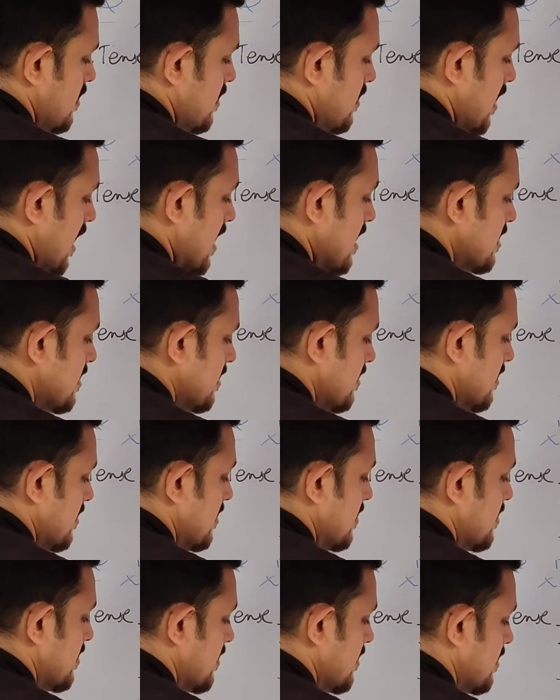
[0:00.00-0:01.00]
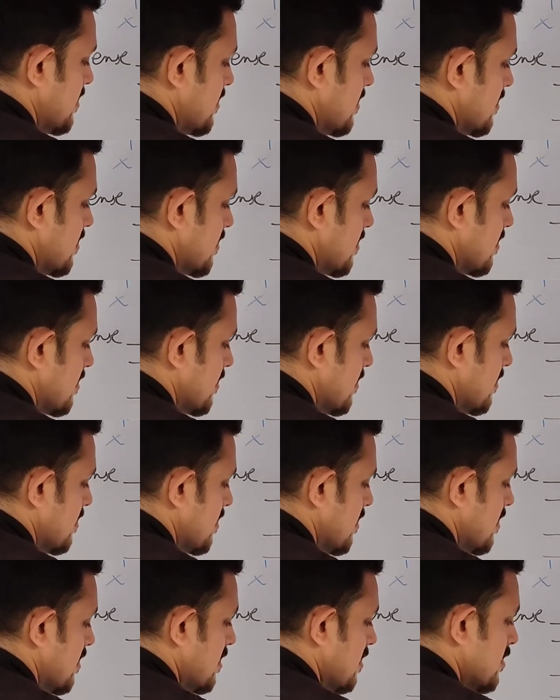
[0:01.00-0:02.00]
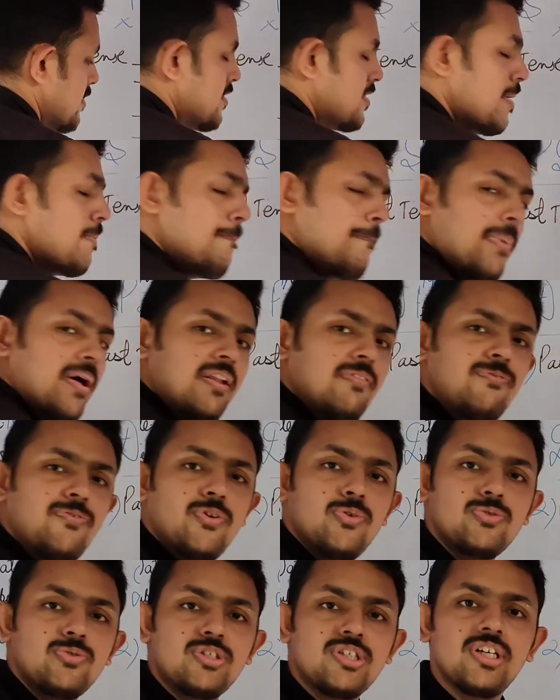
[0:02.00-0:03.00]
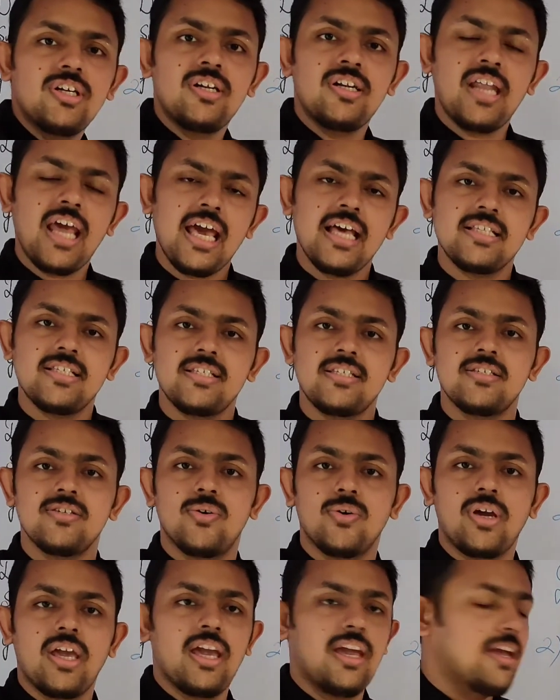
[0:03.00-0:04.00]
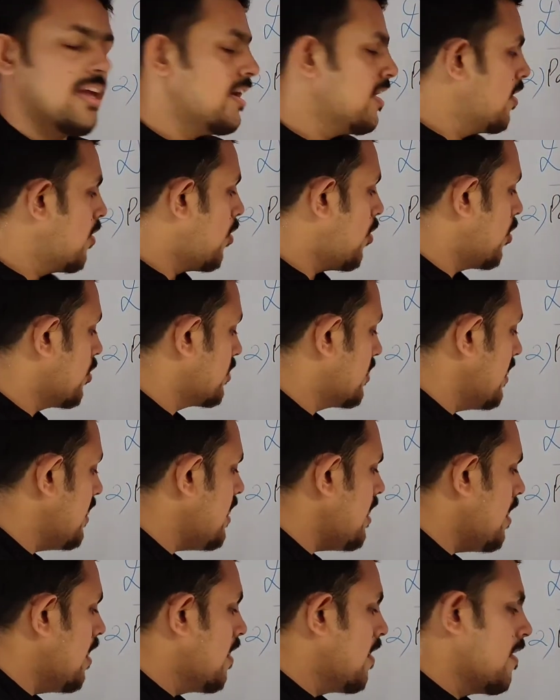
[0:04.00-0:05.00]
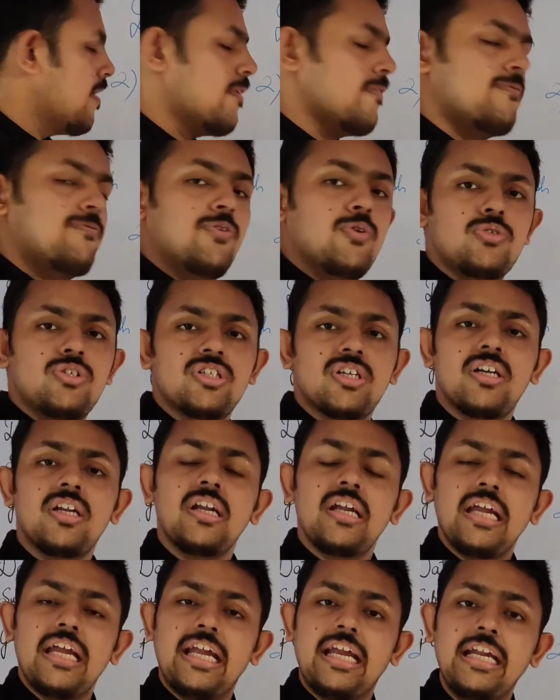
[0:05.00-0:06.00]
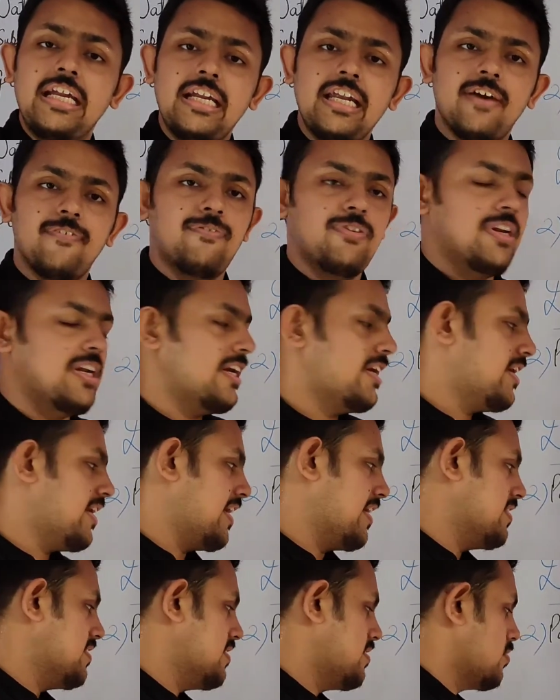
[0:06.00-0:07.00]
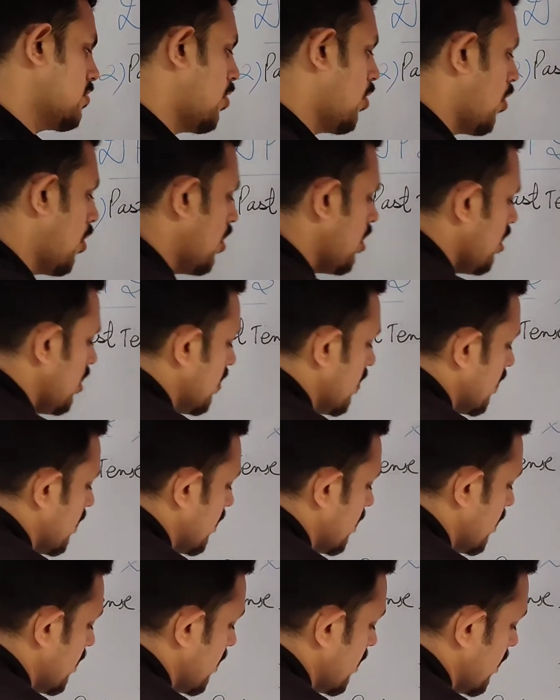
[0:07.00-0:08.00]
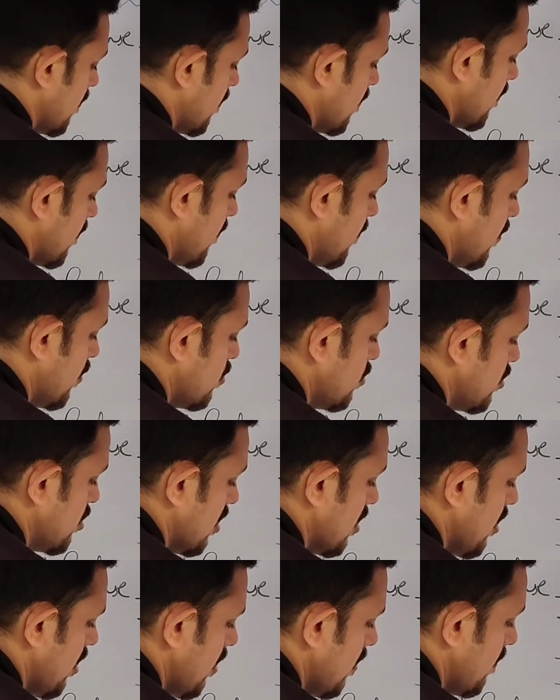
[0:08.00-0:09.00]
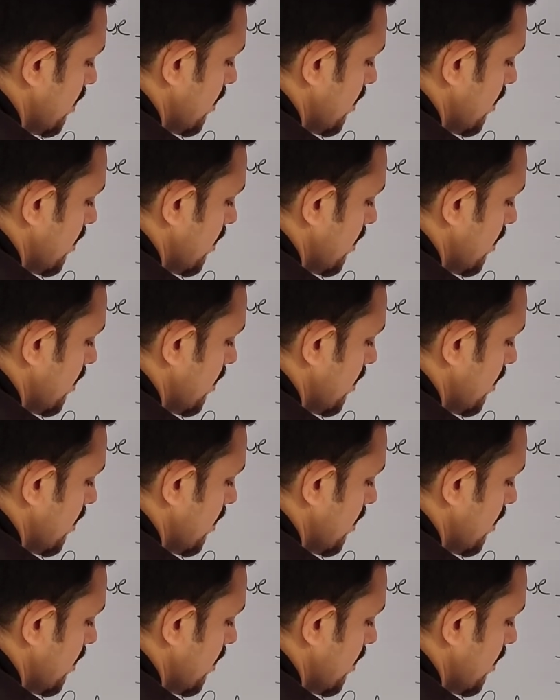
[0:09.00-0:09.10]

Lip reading: tense. Simple future tense. Okay, or the future indefinite tense, or future